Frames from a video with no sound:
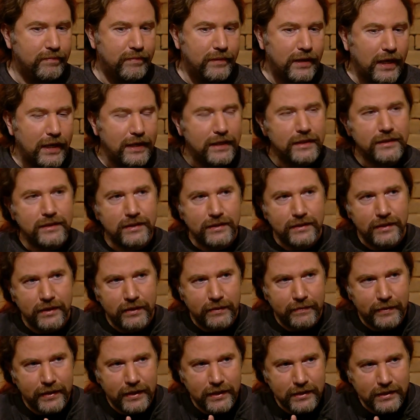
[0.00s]
Not
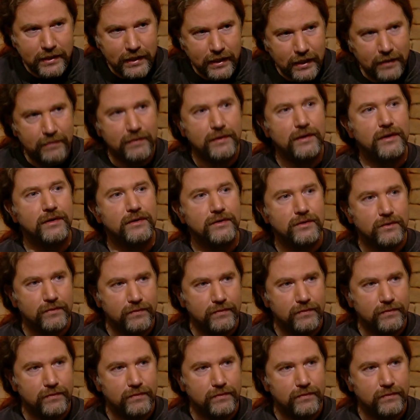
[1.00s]
necessarily because Lebanon is